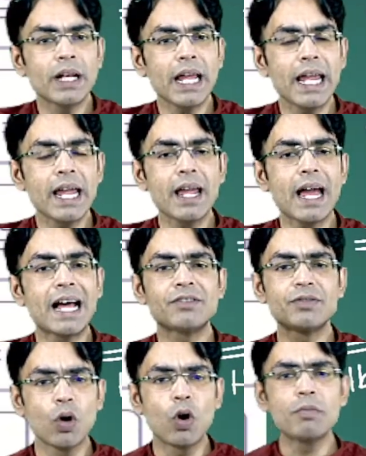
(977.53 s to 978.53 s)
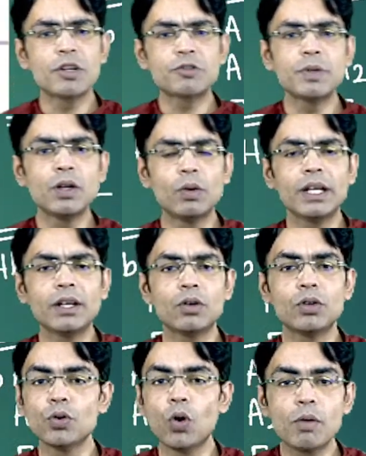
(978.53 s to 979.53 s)
A, as we all must be knowing,
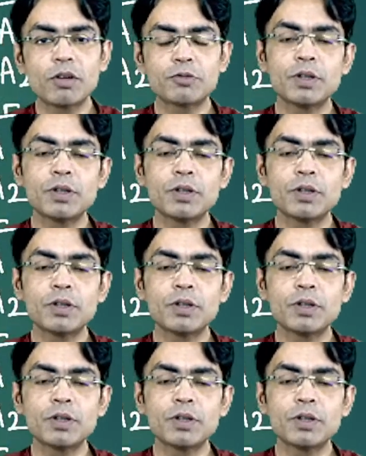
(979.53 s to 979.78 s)
you all must